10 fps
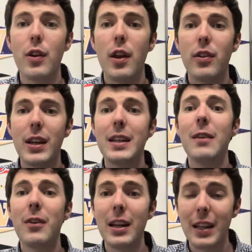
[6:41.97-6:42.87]

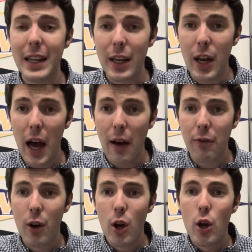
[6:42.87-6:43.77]
significantly enough
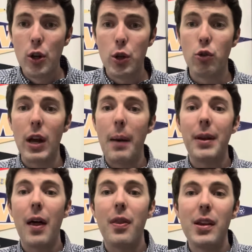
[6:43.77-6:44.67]
to stop
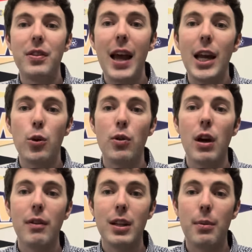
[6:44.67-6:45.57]
down this dangerous of
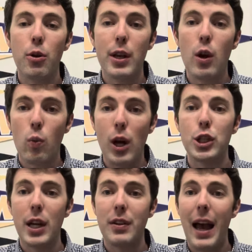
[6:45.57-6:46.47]
a Liberty
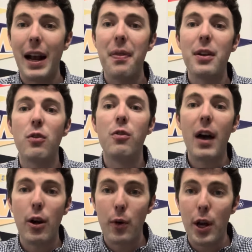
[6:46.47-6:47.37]
rushing attack and this
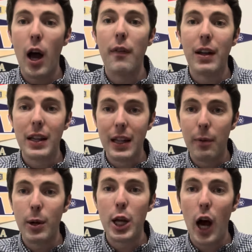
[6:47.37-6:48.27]
veteran of a
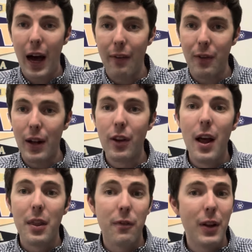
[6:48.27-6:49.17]
Liberty offense.
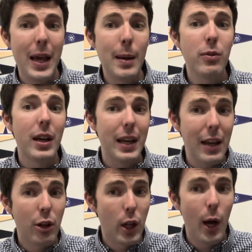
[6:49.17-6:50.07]
The Flames, it's
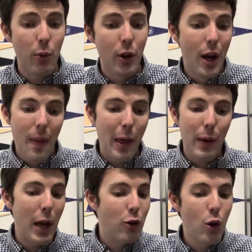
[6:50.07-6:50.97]
close. They only
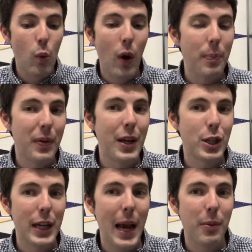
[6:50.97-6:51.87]
had two one-possession
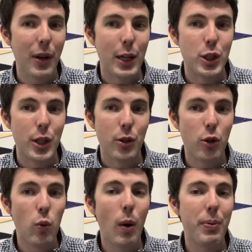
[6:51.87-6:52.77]
games last year,
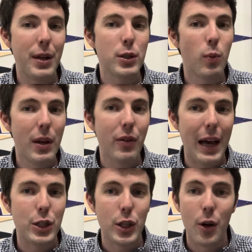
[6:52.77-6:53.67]
two one-possession wins
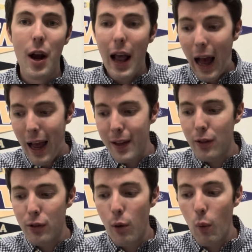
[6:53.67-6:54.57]
last year. I think this
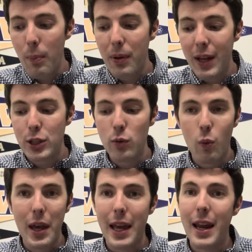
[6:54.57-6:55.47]
is a one-possession
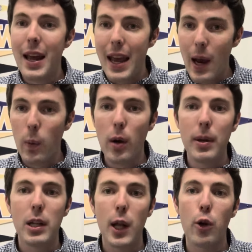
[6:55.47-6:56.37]
win. It will be
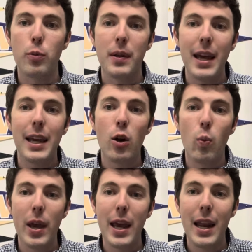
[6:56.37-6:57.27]
close, but they get a
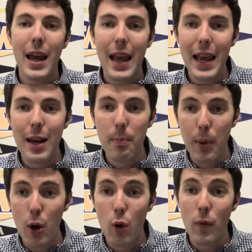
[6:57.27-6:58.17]
win in
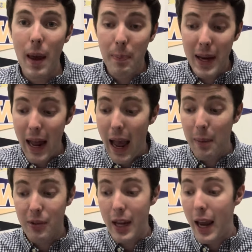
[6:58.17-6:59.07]
Boone. They beat App
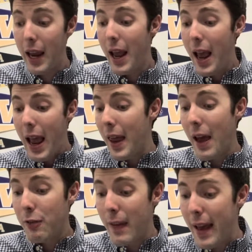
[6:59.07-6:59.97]
State. And
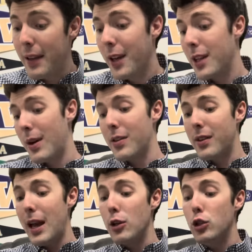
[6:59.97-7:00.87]
after that, you look at the rest of the
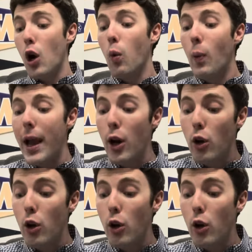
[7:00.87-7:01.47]
schedule, you go, where